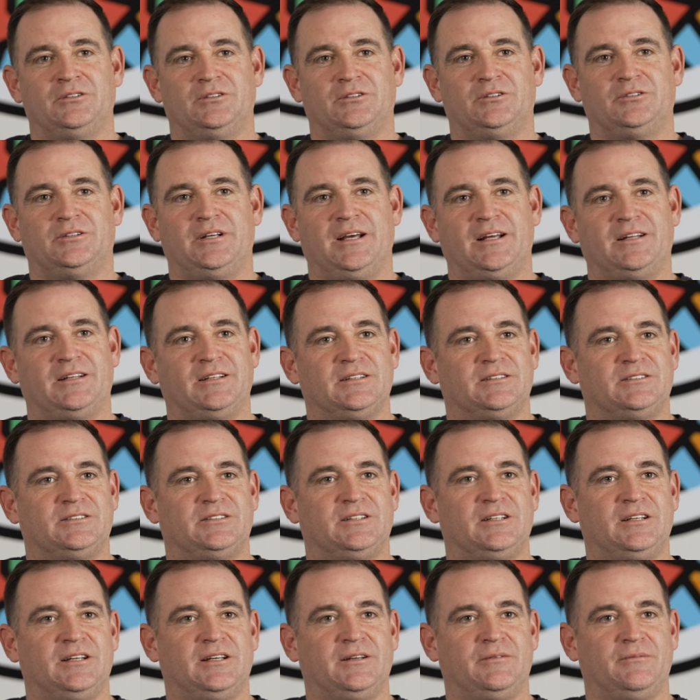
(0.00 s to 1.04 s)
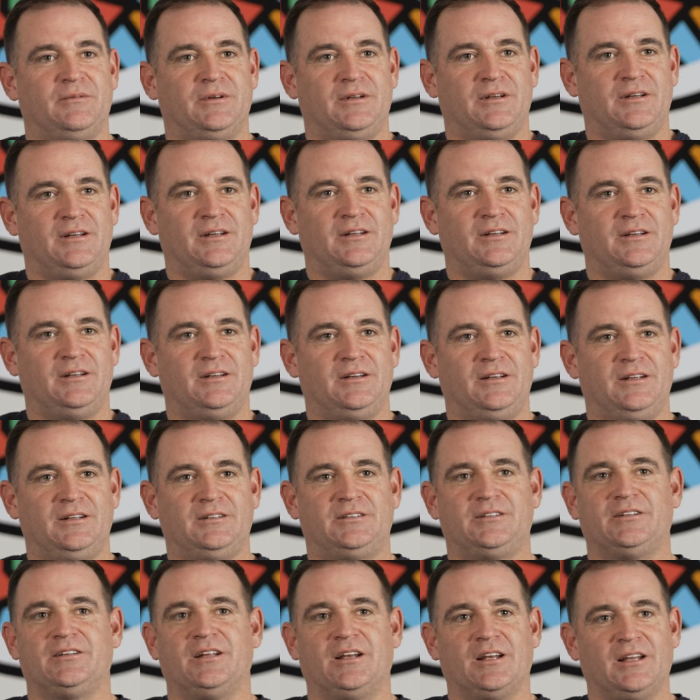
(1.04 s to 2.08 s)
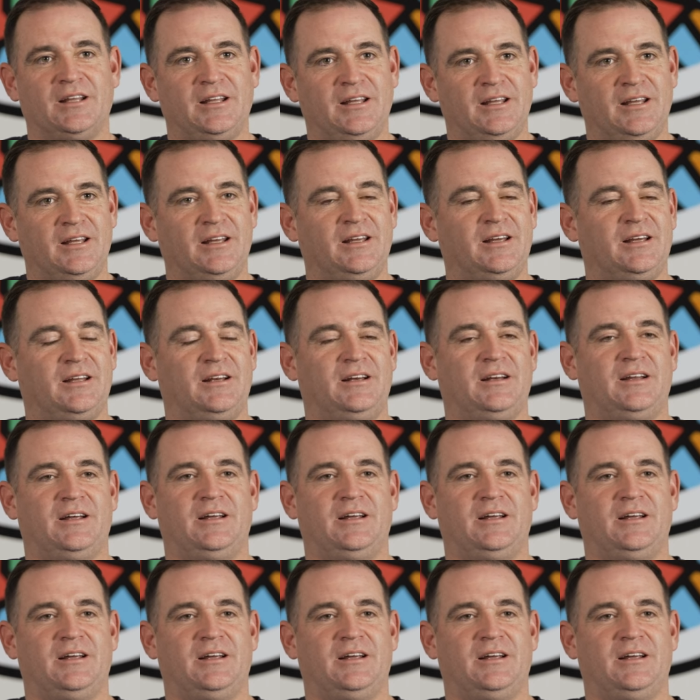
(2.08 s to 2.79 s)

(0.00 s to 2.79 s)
to take this team in, into the league and,